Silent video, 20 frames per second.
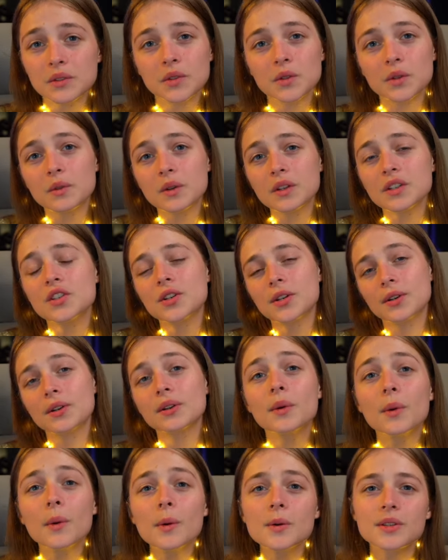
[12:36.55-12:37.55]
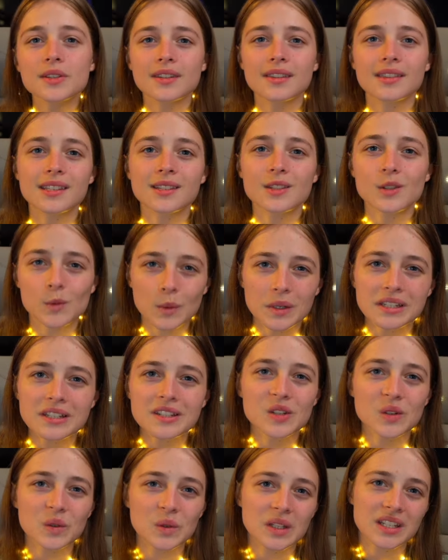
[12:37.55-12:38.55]
to reach your goals in this twenty
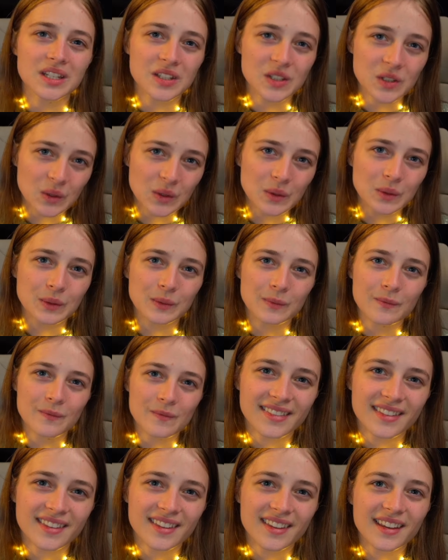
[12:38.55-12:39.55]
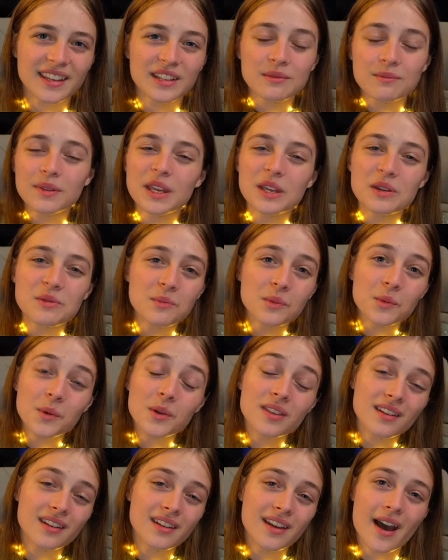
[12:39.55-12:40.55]
twenty-two and being more
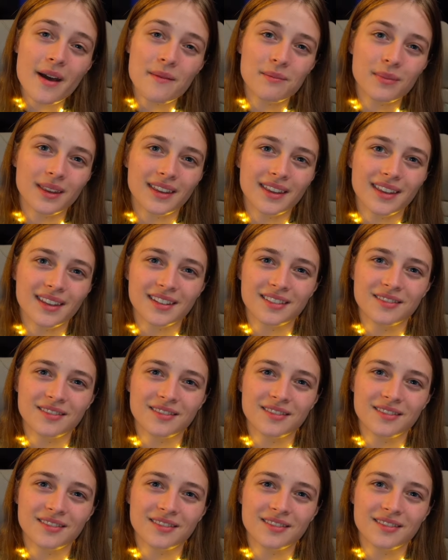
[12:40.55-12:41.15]
than happy.